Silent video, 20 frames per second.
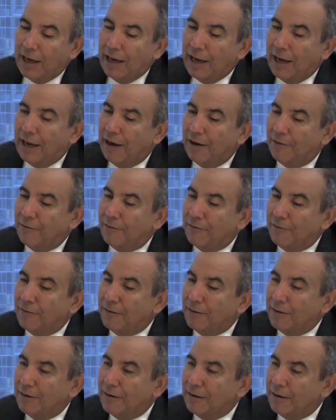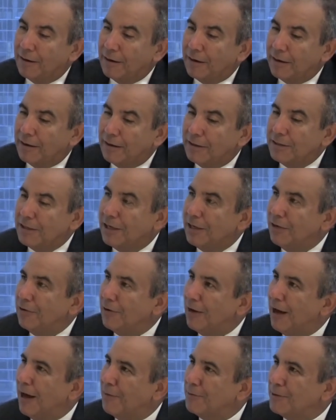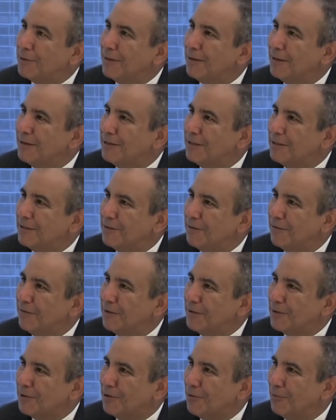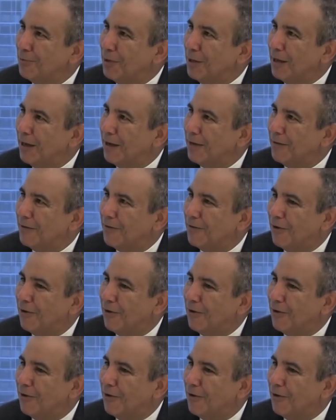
have continued obsolescence of physical plant.